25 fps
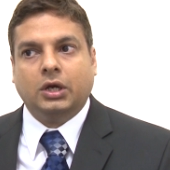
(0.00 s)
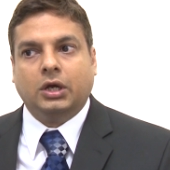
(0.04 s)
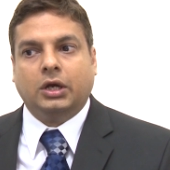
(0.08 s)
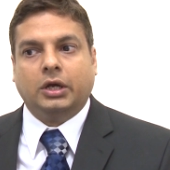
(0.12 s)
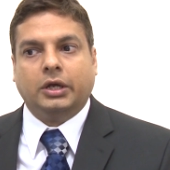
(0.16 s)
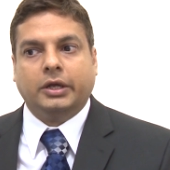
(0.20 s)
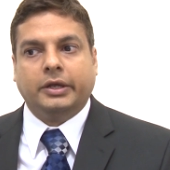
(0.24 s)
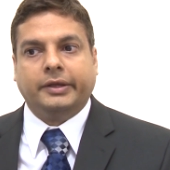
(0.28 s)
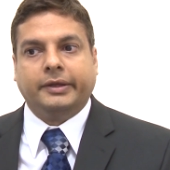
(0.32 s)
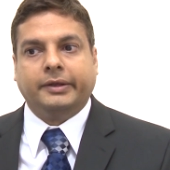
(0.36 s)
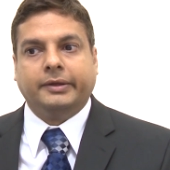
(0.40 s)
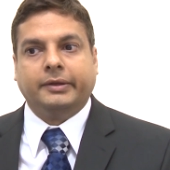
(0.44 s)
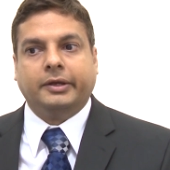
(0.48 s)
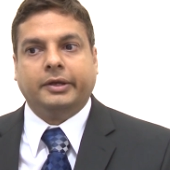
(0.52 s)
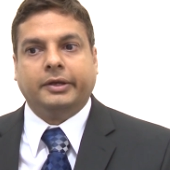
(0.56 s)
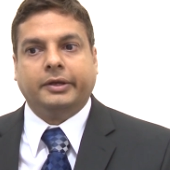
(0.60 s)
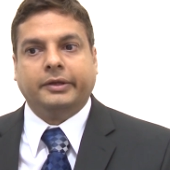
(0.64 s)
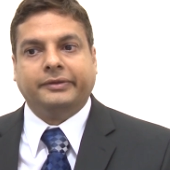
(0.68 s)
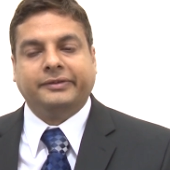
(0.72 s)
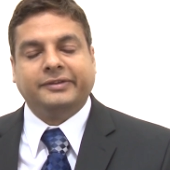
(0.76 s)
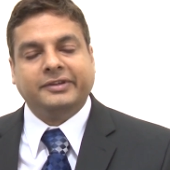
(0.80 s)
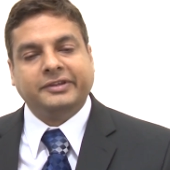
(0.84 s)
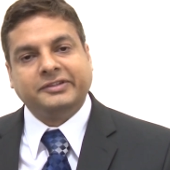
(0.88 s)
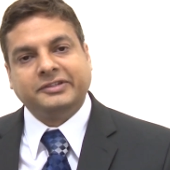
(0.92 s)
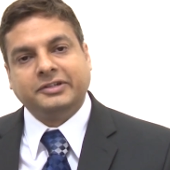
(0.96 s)
uh, uh,
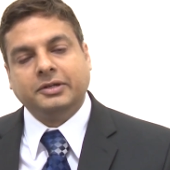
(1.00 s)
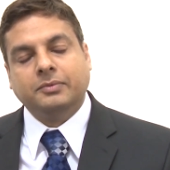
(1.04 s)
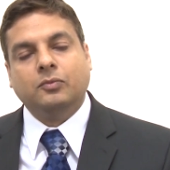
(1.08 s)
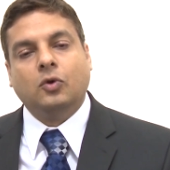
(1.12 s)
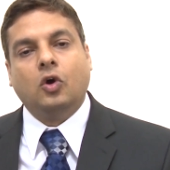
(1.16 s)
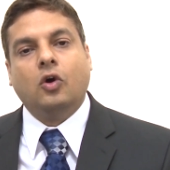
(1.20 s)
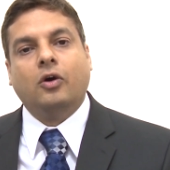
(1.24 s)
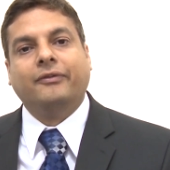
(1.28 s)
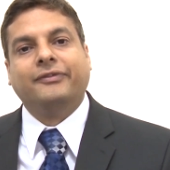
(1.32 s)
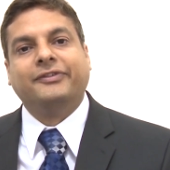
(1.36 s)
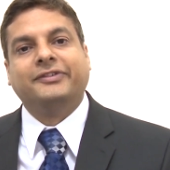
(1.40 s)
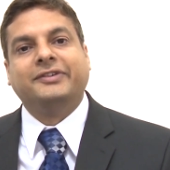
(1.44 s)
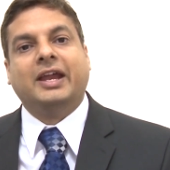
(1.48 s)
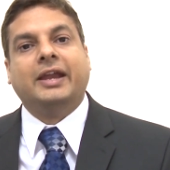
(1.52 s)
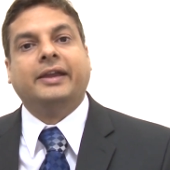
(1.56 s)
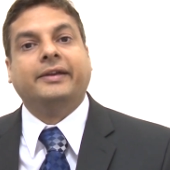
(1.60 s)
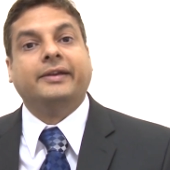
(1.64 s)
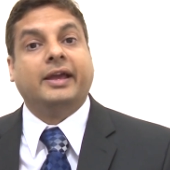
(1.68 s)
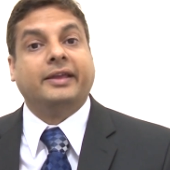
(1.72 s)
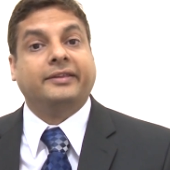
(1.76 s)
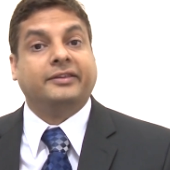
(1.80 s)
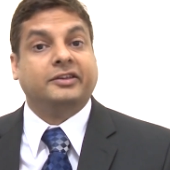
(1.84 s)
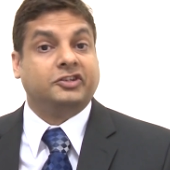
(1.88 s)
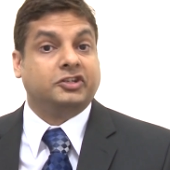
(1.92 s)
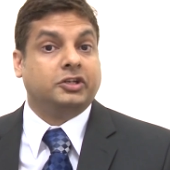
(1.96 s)
system of
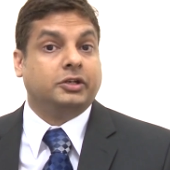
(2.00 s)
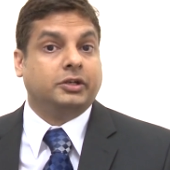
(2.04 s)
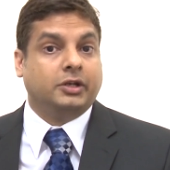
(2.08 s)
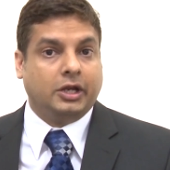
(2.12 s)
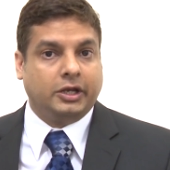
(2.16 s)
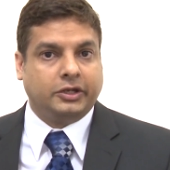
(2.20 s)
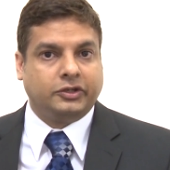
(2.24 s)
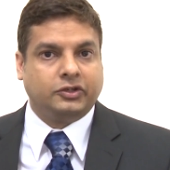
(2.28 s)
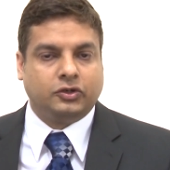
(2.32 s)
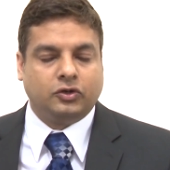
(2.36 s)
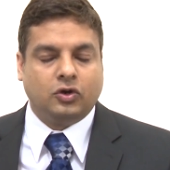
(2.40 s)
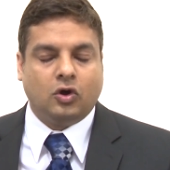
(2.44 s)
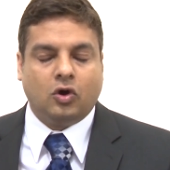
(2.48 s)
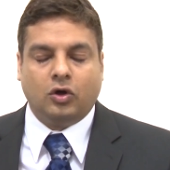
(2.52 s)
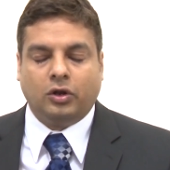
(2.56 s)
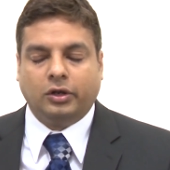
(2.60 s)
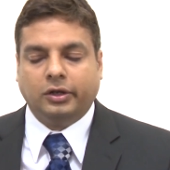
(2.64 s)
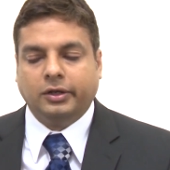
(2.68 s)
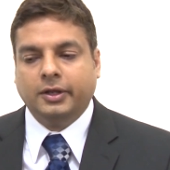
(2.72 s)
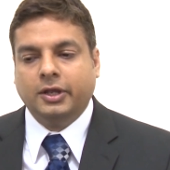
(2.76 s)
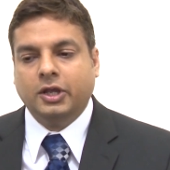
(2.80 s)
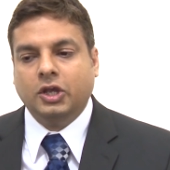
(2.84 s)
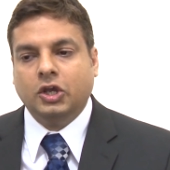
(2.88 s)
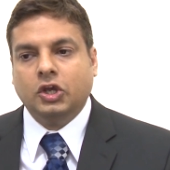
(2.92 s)
standardization at all.